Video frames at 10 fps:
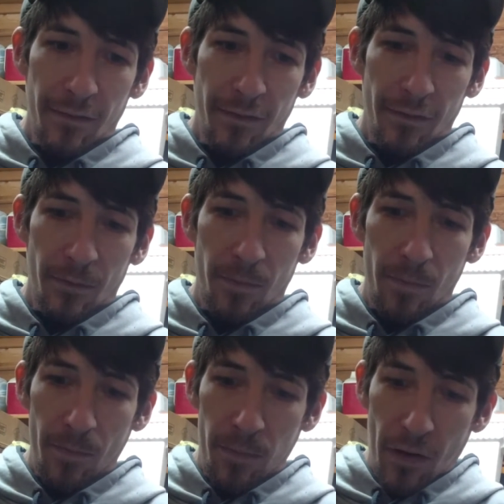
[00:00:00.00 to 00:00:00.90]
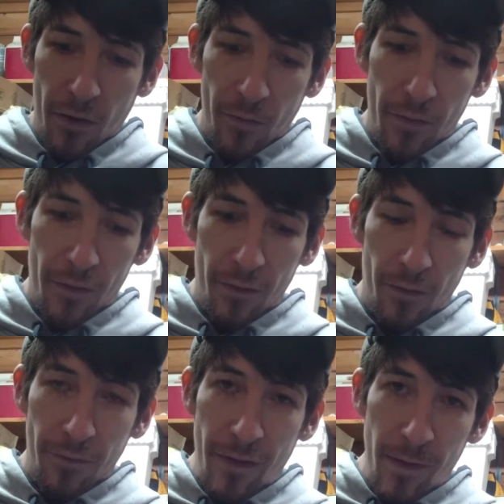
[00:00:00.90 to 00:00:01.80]
it'll blow the
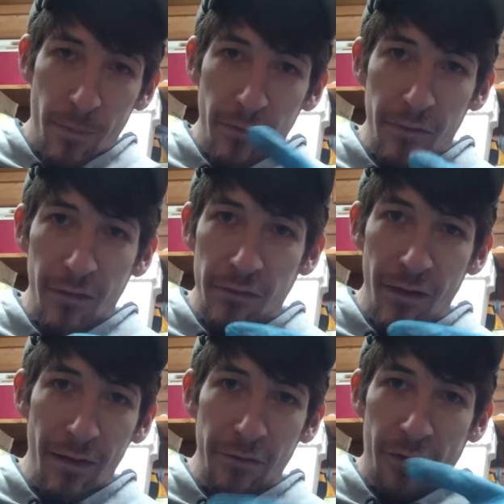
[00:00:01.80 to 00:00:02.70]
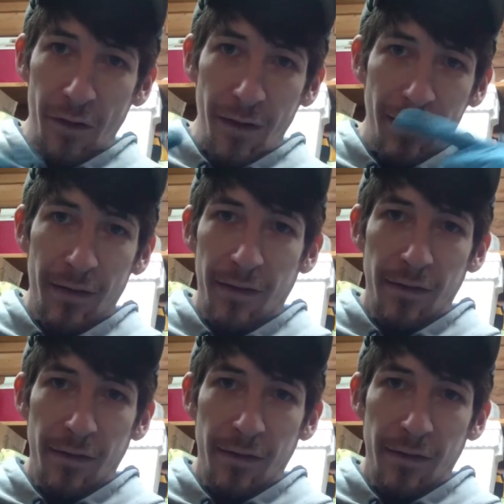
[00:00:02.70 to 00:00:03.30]
oil vapors because you got the crank